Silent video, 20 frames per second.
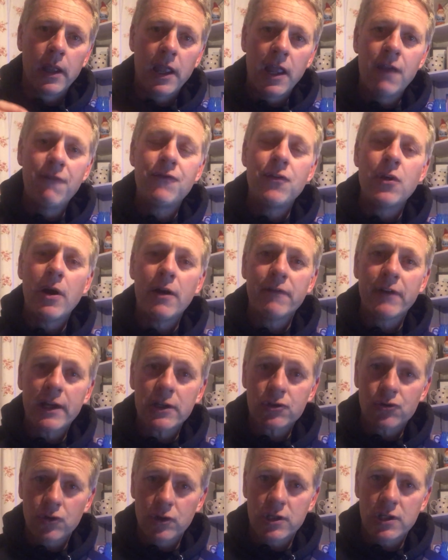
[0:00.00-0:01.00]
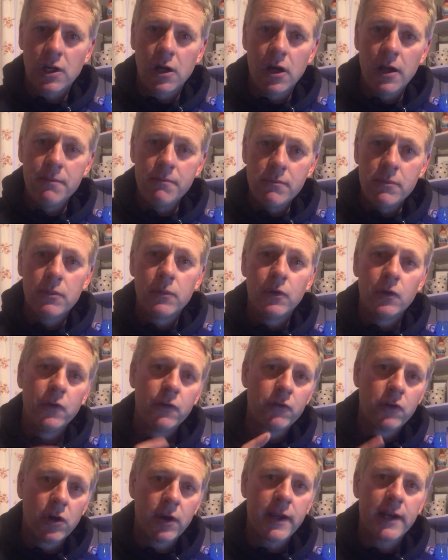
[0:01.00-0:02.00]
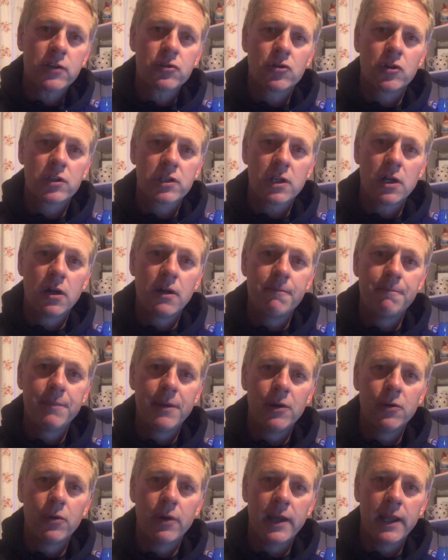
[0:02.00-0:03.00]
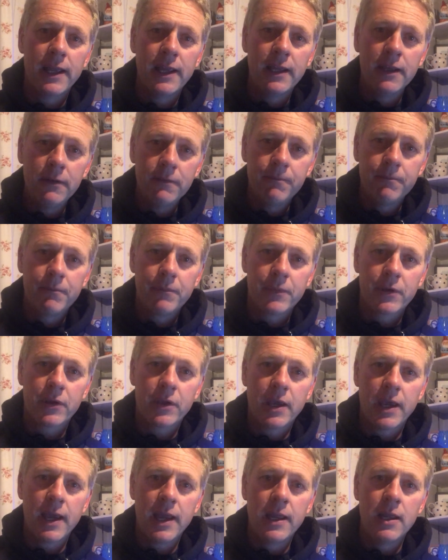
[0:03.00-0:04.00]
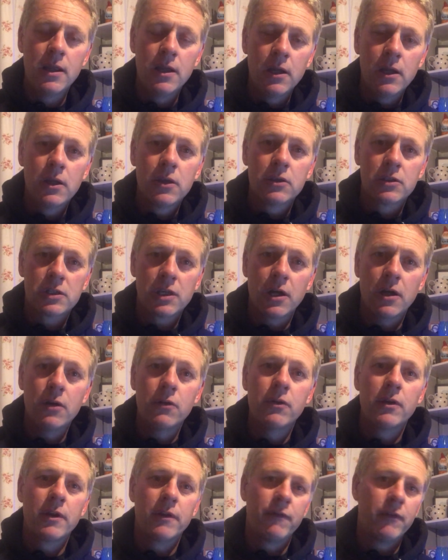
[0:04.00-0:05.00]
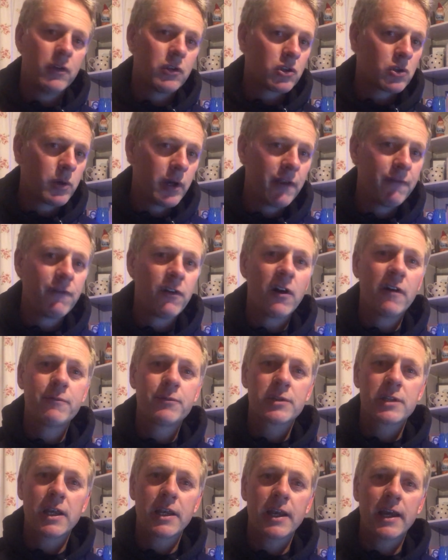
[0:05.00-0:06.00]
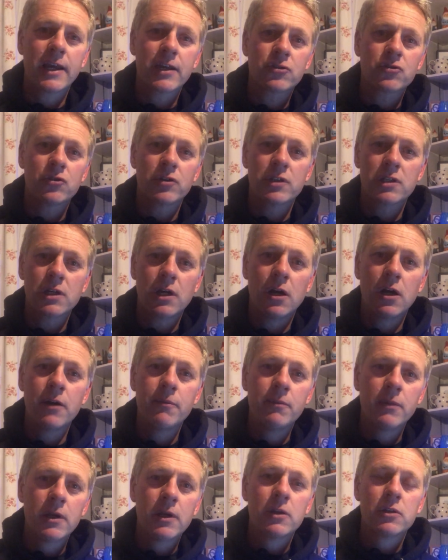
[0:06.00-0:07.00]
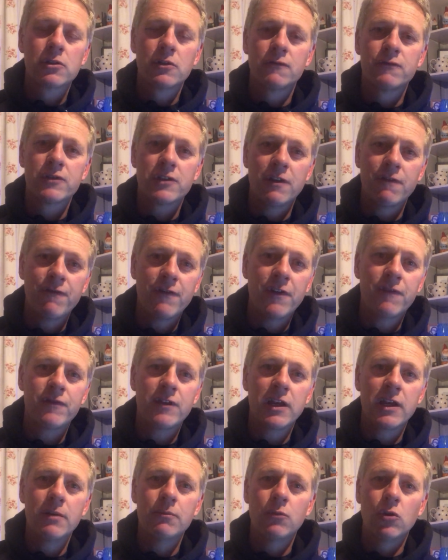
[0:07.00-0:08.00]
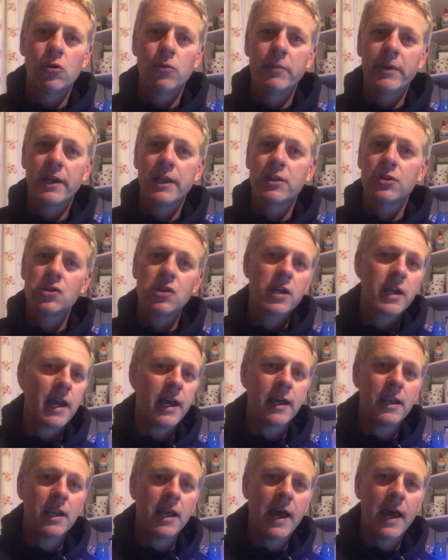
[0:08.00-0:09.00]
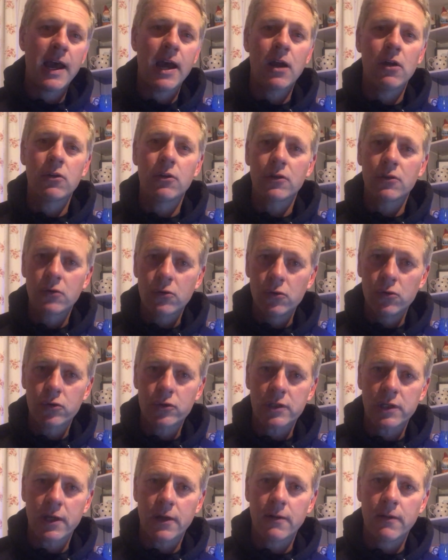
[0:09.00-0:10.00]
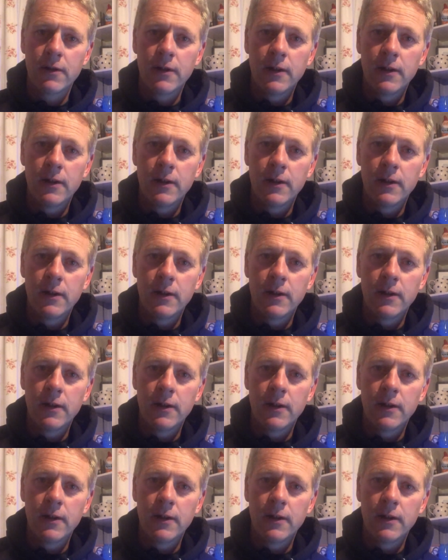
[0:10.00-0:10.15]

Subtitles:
If you have extra time, you've got extra time built in. Okay, so if you're 25% extra time, it's obviously 15 more minutes, you get an hour and a quarter.